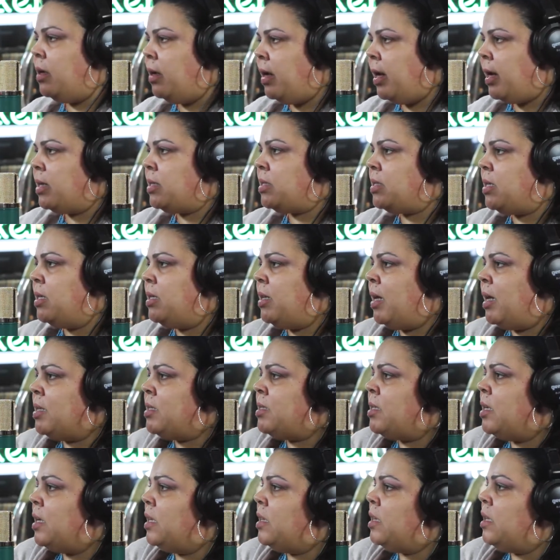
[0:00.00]
yes, and
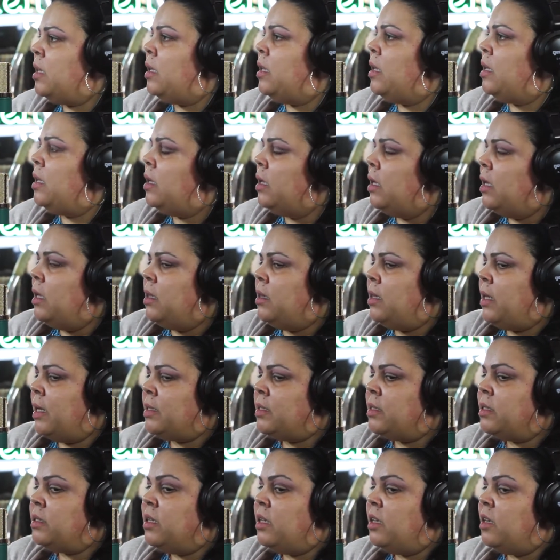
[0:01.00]
that's
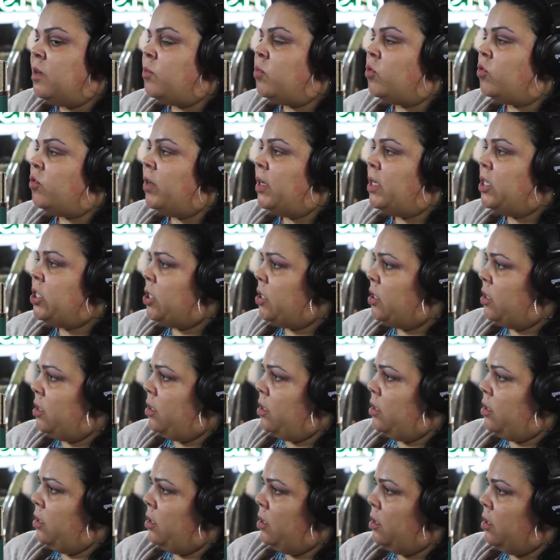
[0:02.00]
the
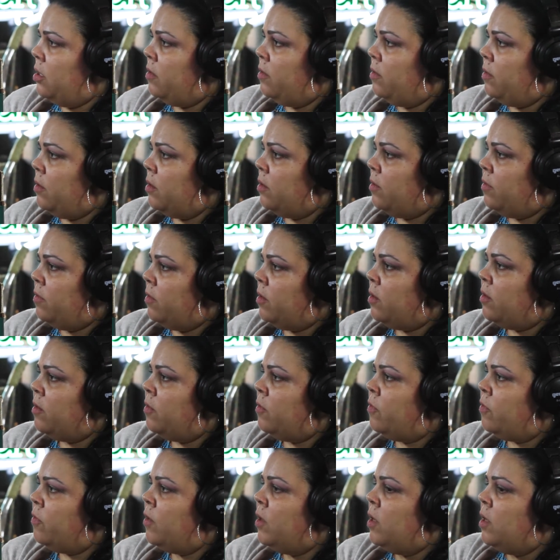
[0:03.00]
liberation
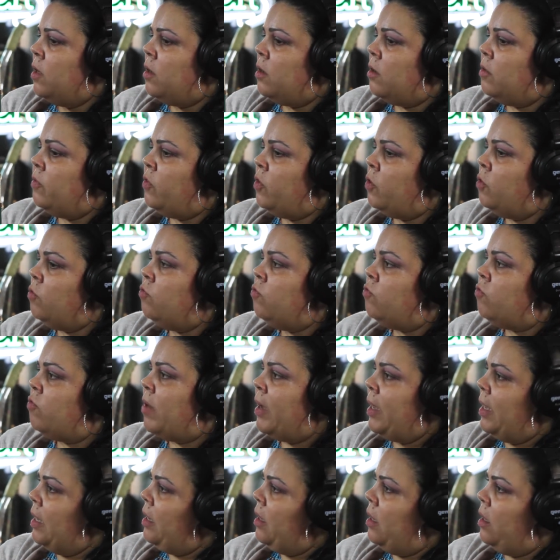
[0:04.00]
of you
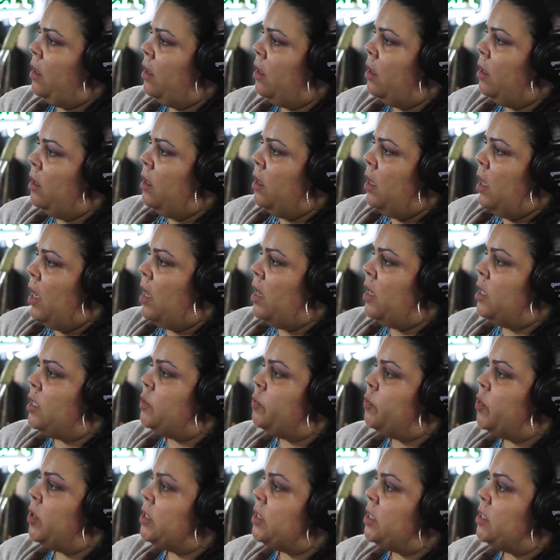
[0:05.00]
writing and
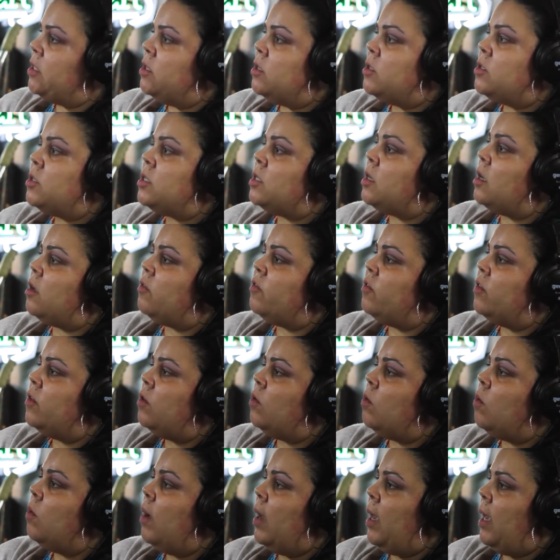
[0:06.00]
expressing yourself in
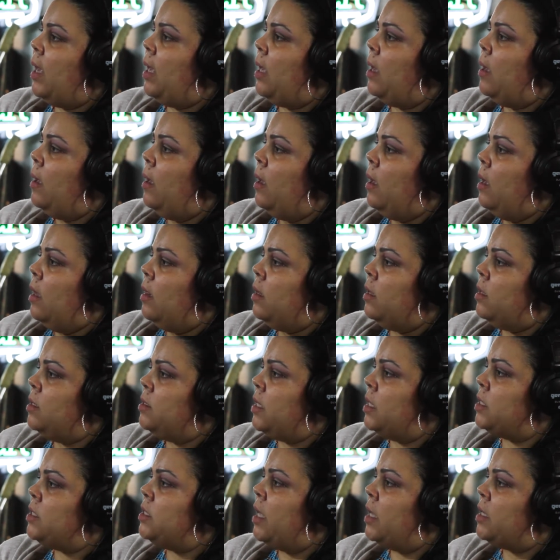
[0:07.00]
a way, because
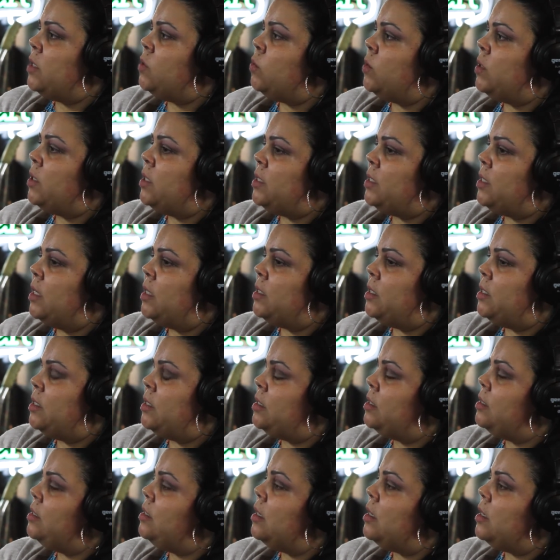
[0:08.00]
that's what a
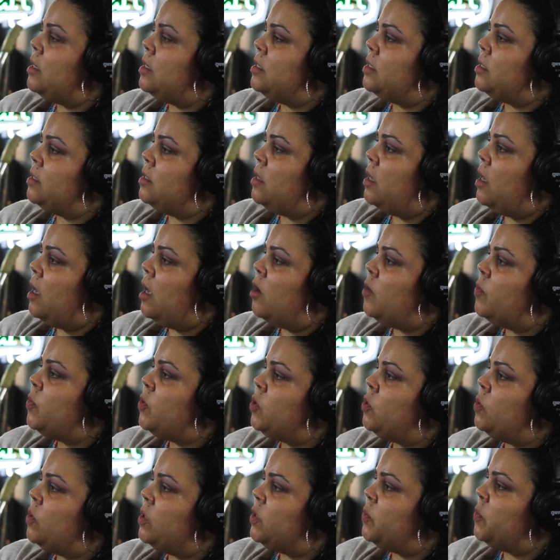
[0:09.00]
sentence does. It
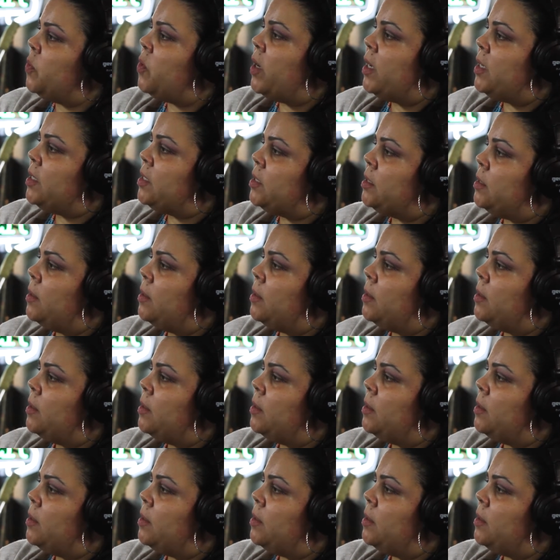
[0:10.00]
helps you express.